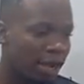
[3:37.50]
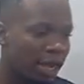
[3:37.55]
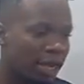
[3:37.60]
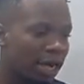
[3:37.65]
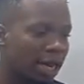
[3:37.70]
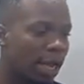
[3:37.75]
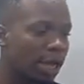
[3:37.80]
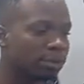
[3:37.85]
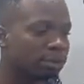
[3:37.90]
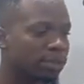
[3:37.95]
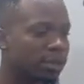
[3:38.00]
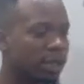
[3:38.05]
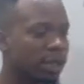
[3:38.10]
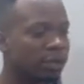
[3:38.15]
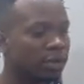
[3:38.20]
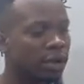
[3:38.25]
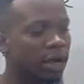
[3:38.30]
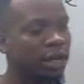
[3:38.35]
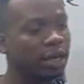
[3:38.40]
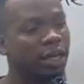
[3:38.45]
online labs
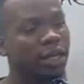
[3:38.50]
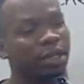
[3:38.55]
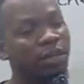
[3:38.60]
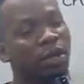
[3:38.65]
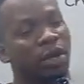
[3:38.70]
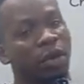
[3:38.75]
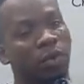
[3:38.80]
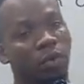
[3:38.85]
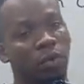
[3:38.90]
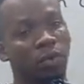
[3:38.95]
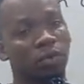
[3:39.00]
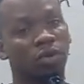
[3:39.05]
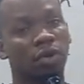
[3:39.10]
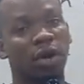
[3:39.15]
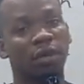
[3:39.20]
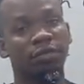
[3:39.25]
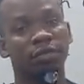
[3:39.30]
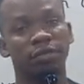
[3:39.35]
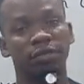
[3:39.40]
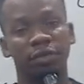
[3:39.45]
that you can learn. We
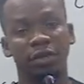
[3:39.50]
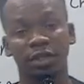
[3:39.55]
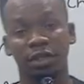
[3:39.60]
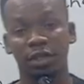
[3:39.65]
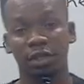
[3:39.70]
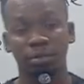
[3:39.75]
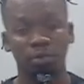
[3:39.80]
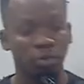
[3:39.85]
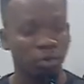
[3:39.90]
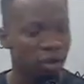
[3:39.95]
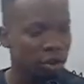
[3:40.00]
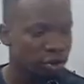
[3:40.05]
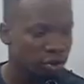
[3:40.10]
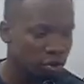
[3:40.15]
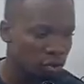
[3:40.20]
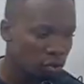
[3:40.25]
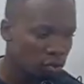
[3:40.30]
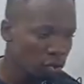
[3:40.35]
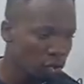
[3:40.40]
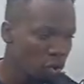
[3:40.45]
also have different
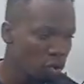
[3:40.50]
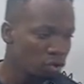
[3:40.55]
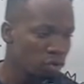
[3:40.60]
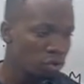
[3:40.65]
simulation